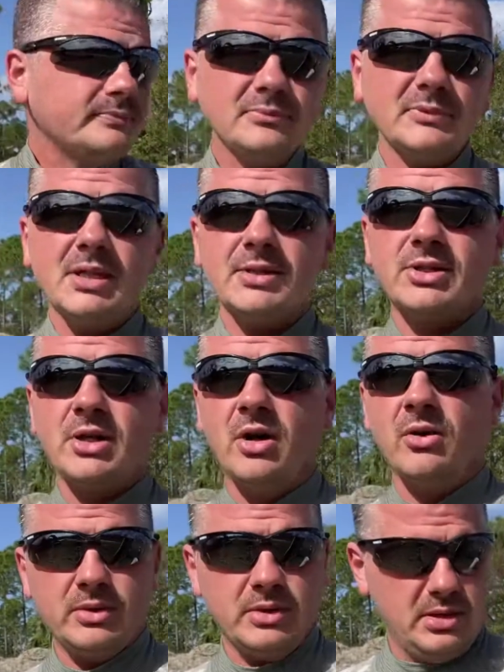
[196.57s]

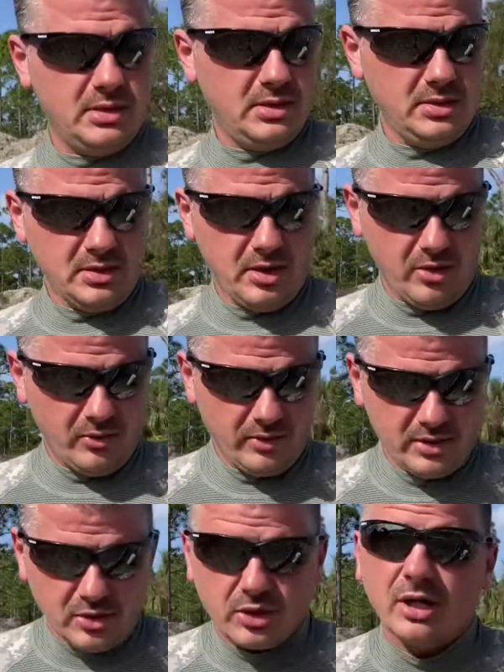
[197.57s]
So, you know,
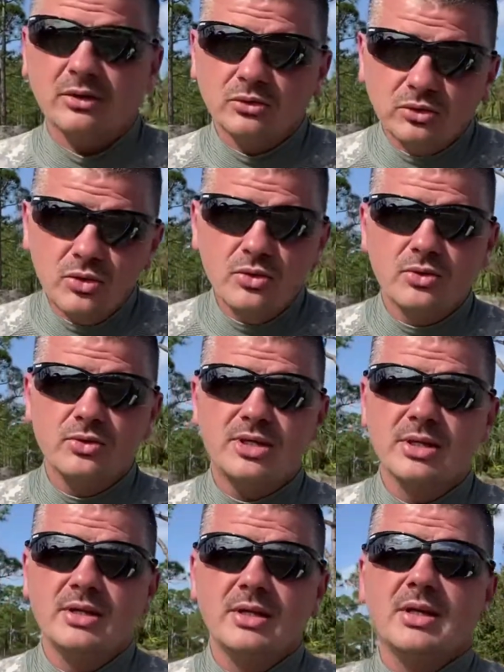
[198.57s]
you're gonna lose
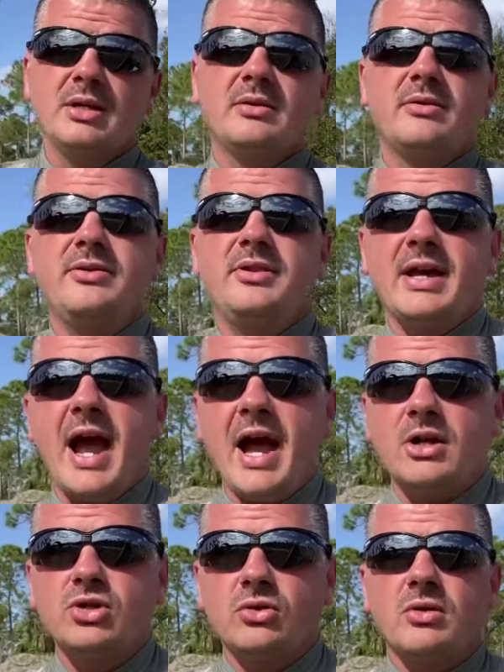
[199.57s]
the
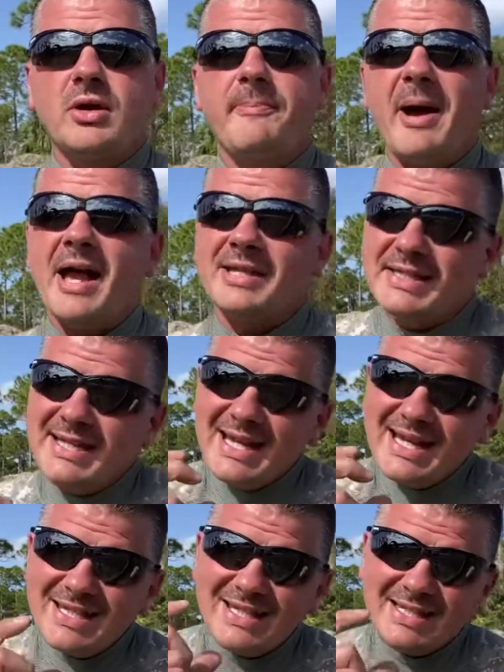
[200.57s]
actual capacity
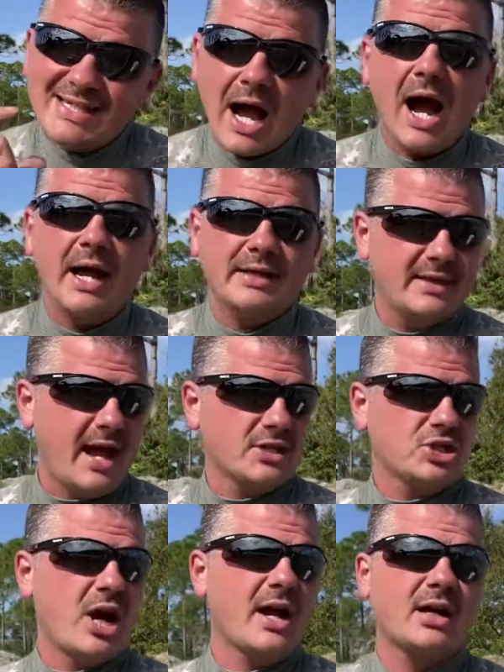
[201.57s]
inside that
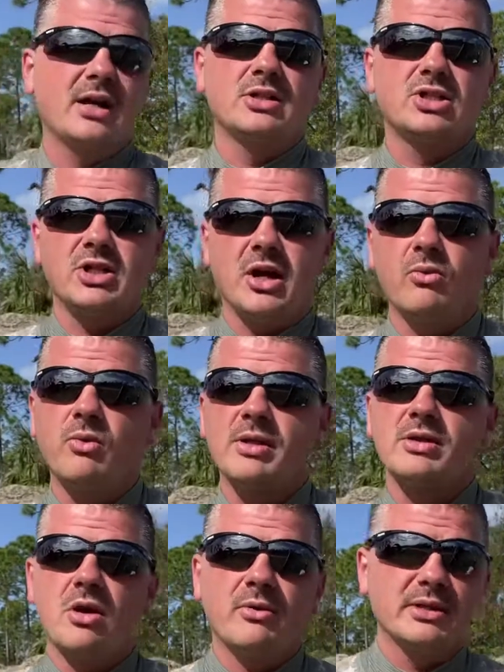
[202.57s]
shotgun shell when
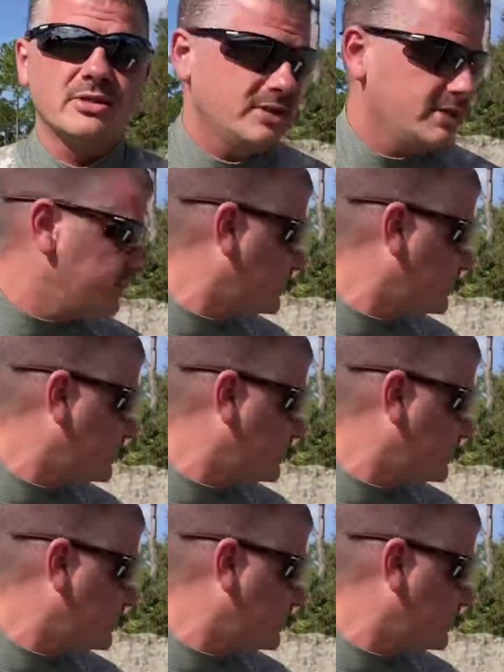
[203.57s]
going to these